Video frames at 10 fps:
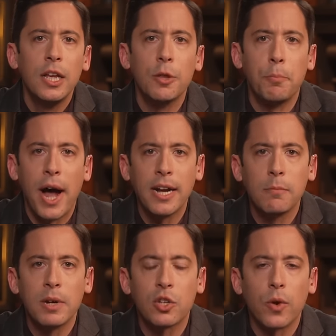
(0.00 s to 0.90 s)
The Biden
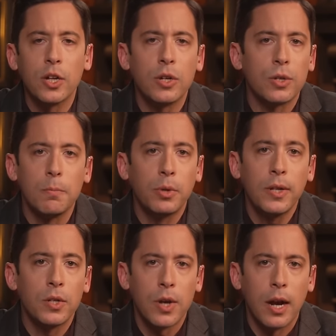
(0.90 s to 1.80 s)
administration is
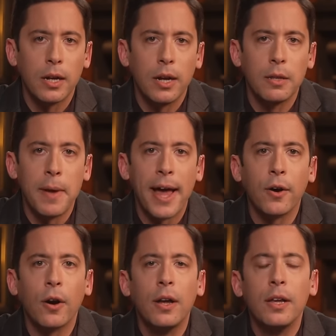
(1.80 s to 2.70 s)
completely silent on the
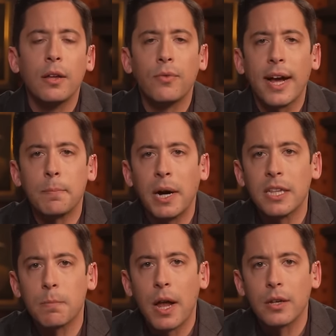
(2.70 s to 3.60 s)
matter. In fact,
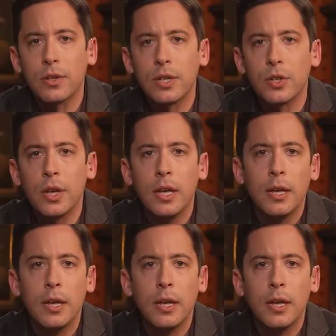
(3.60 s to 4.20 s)
Biden's policies